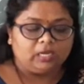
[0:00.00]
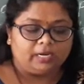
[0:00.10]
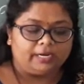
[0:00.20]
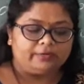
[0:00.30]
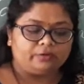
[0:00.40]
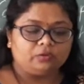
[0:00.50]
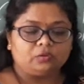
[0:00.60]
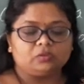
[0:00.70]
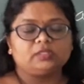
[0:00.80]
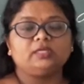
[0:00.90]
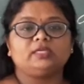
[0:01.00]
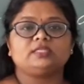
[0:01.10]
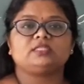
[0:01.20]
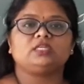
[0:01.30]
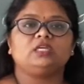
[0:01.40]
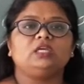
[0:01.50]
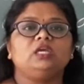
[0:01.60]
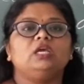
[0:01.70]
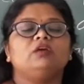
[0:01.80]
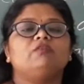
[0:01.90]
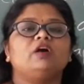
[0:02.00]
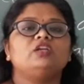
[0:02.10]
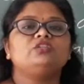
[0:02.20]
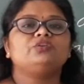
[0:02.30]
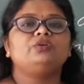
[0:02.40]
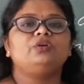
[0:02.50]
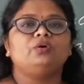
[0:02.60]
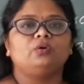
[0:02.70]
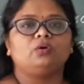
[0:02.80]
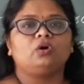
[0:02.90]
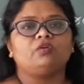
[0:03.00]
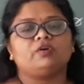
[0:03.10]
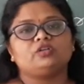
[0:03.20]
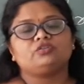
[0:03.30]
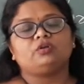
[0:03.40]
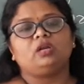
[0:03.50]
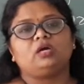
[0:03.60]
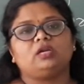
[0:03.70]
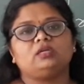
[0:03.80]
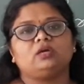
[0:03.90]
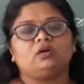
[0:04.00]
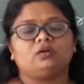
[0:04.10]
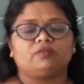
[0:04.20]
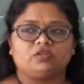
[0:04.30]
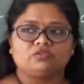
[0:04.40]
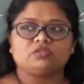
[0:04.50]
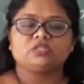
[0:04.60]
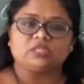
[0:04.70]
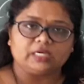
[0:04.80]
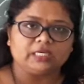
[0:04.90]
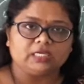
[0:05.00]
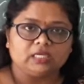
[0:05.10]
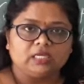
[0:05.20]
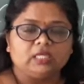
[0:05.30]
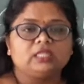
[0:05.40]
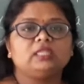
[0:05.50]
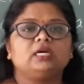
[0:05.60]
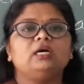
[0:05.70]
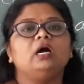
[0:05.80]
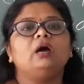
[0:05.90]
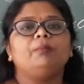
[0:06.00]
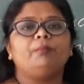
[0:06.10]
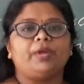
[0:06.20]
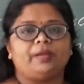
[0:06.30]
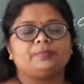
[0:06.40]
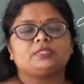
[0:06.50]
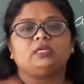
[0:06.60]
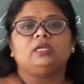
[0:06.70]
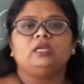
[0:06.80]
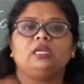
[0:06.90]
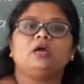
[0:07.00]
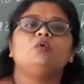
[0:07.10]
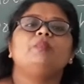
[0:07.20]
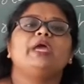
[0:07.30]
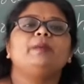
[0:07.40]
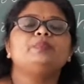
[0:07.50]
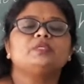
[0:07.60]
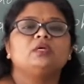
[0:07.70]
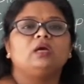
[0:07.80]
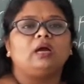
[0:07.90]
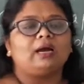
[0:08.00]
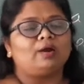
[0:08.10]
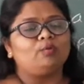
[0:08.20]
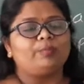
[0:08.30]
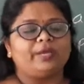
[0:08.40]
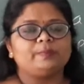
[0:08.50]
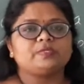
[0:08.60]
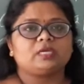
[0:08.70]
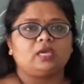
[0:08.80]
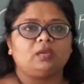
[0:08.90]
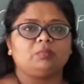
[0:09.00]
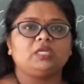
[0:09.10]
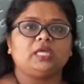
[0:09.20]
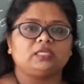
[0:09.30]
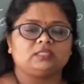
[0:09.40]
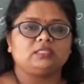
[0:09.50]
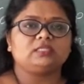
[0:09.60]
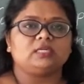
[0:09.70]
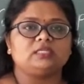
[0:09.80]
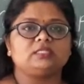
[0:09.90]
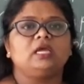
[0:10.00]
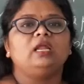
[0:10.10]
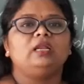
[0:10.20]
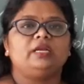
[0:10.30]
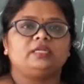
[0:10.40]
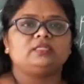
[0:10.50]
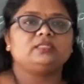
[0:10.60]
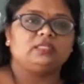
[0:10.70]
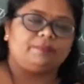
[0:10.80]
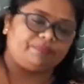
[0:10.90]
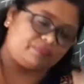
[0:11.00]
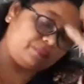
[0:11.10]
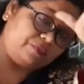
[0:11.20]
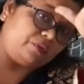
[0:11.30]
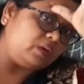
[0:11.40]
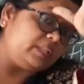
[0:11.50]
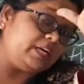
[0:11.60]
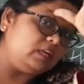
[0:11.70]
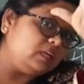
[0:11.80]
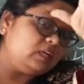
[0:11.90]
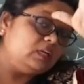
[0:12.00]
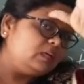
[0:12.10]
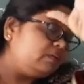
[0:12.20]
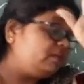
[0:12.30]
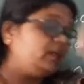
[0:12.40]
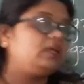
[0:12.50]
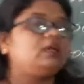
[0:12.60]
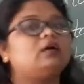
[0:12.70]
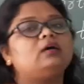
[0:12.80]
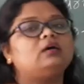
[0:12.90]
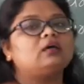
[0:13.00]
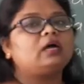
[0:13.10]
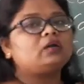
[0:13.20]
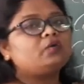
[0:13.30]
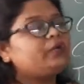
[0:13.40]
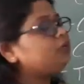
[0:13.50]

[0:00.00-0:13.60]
And to know the history, one should know or one should learn or one should study the maps. Now maps, how maps came in existence, let us see. For that, we are going